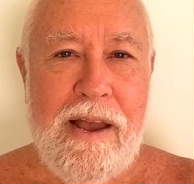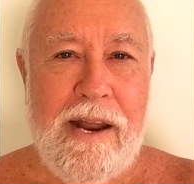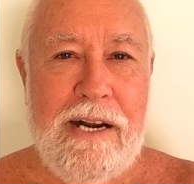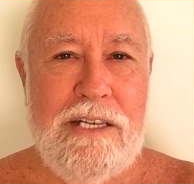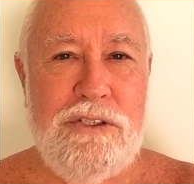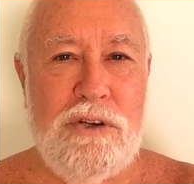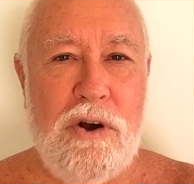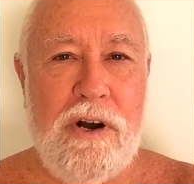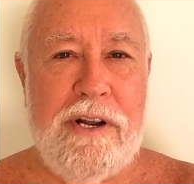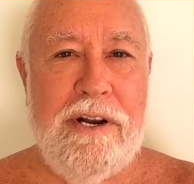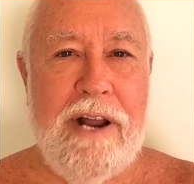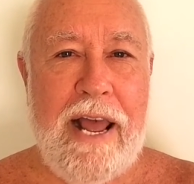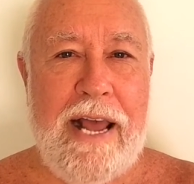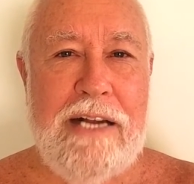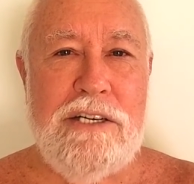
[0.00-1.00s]
And he's talking
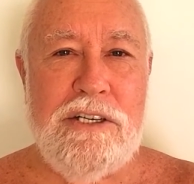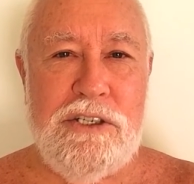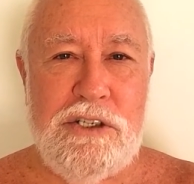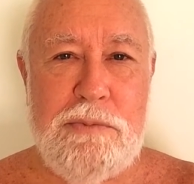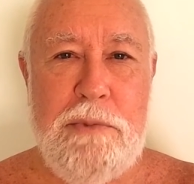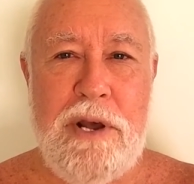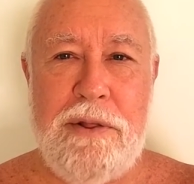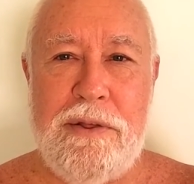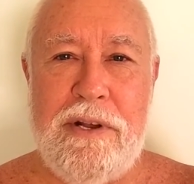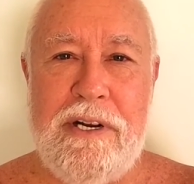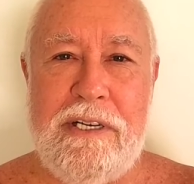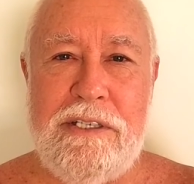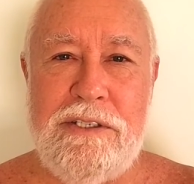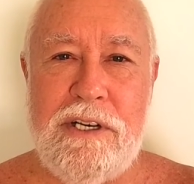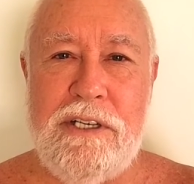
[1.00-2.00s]
to Agent Smith and
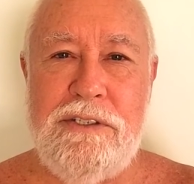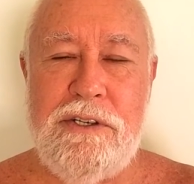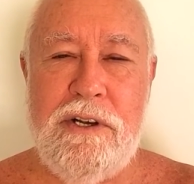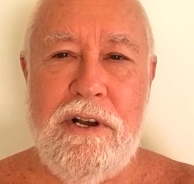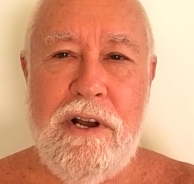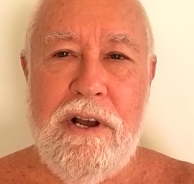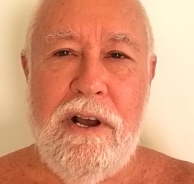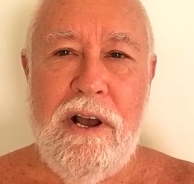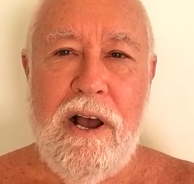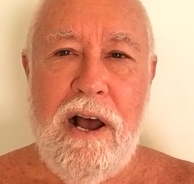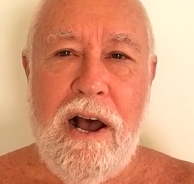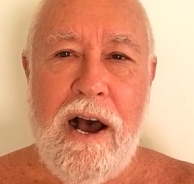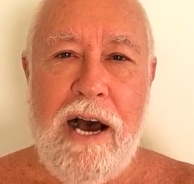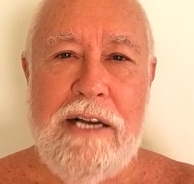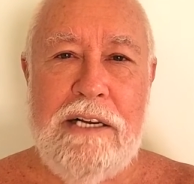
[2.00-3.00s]
he says,
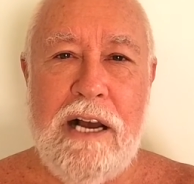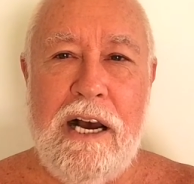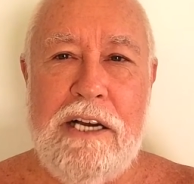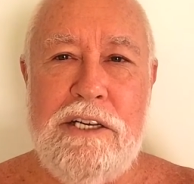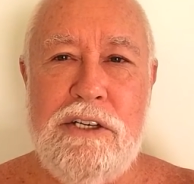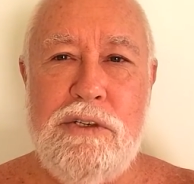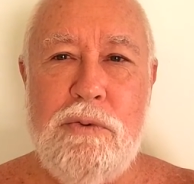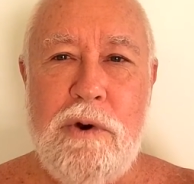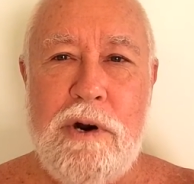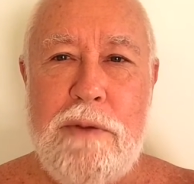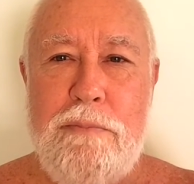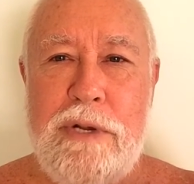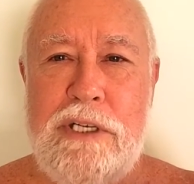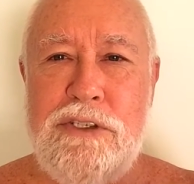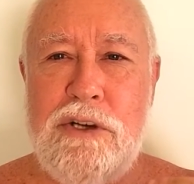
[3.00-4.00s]
I, I just want to
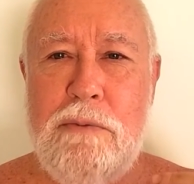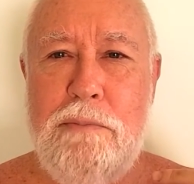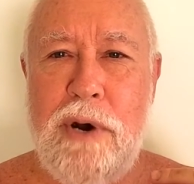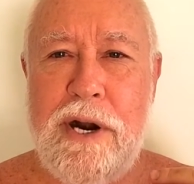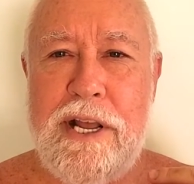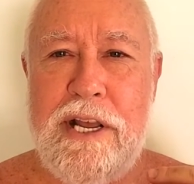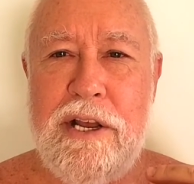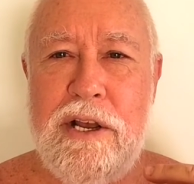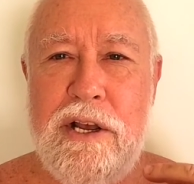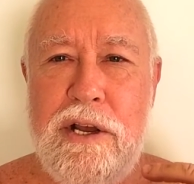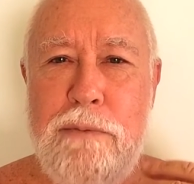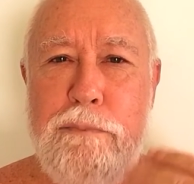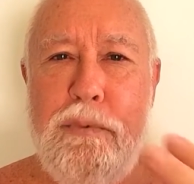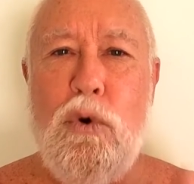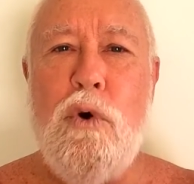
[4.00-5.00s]
be somebody
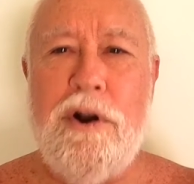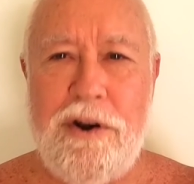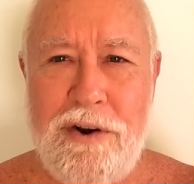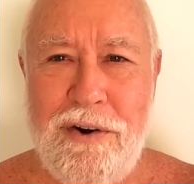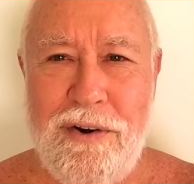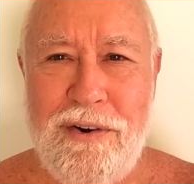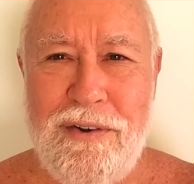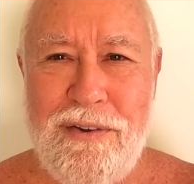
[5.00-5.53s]
important.